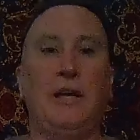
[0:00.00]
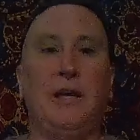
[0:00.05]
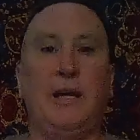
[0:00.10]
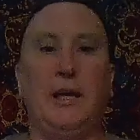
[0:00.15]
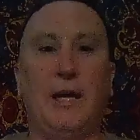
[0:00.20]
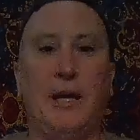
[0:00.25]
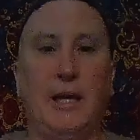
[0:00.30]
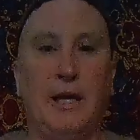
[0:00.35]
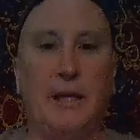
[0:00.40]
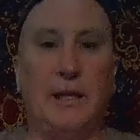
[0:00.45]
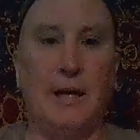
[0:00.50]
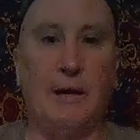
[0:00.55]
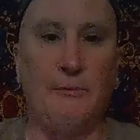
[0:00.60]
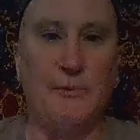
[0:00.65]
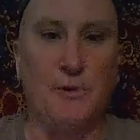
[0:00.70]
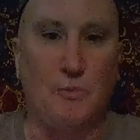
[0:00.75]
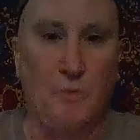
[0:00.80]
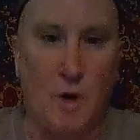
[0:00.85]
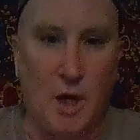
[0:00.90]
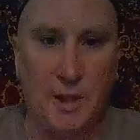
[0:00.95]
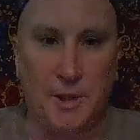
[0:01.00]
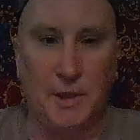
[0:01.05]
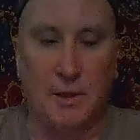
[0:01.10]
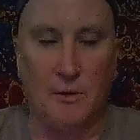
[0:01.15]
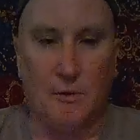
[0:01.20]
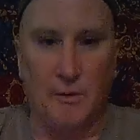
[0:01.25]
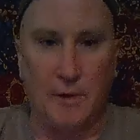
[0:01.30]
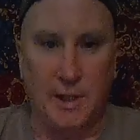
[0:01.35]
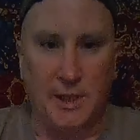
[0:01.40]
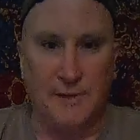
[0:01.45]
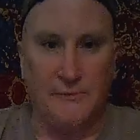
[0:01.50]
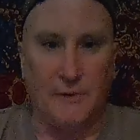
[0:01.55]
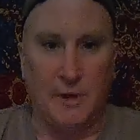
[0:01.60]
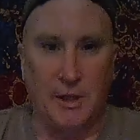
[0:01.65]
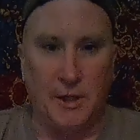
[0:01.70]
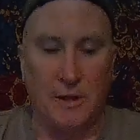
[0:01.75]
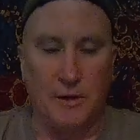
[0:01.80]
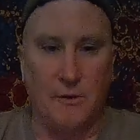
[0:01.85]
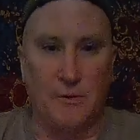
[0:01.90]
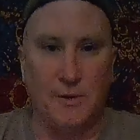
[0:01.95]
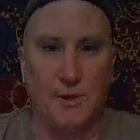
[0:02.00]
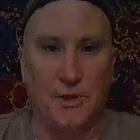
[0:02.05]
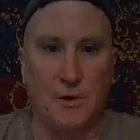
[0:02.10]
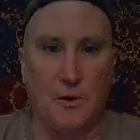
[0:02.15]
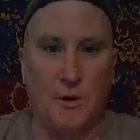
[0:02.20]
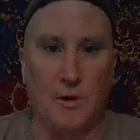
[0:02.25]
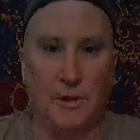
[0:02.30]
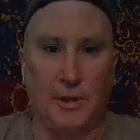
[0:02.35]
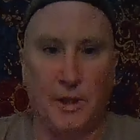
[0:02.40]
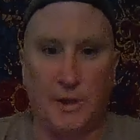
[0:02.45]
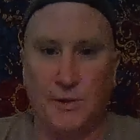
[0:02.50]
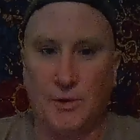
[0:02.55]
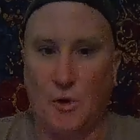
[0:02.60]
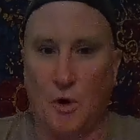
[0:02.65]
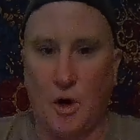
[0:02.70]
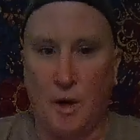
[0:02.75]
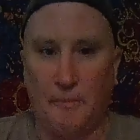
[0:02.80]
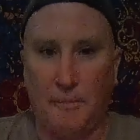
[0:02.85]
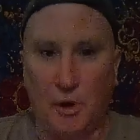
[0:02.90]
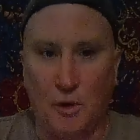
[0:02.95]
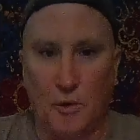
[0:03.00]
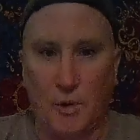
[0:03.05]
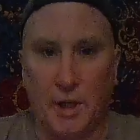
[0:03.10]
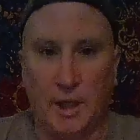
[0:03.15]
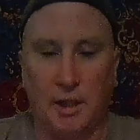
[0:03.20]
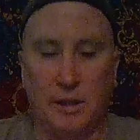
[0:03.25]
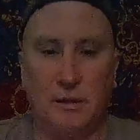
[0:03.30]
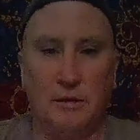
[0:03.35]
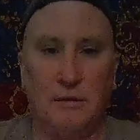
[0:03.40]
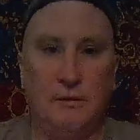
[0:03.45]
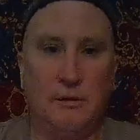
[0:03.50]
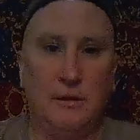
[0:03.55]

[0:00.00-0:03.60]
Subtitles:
and I was watching all these videos on guitar building,